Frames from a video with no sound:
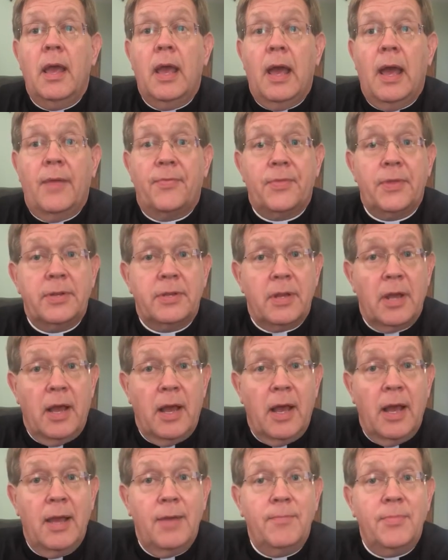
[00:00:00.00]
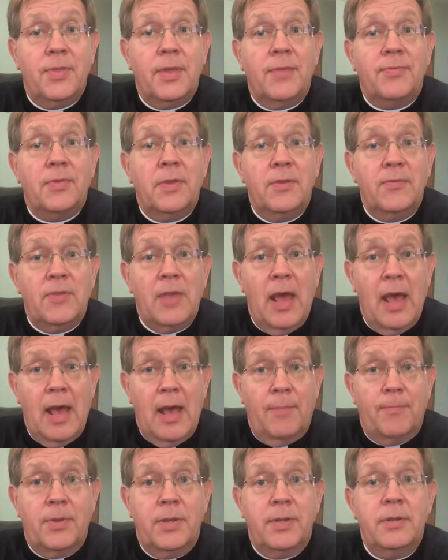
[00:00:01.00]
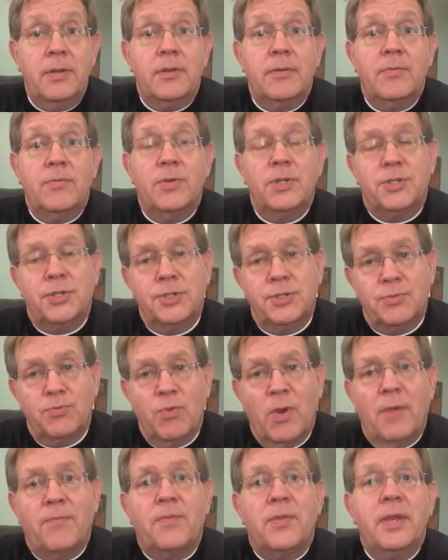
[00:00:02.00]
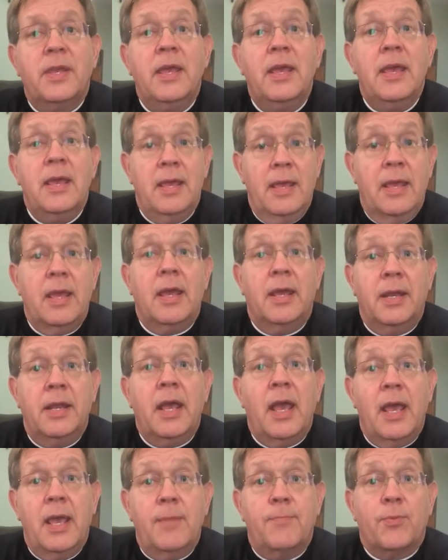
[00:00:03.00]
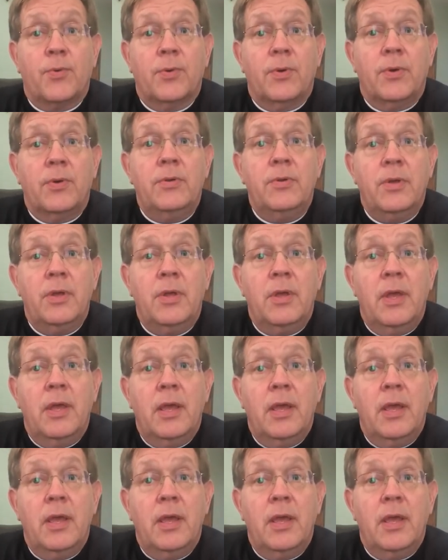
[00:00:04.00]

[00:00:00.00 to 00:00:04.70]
at the time that this happened, which is roughly in April,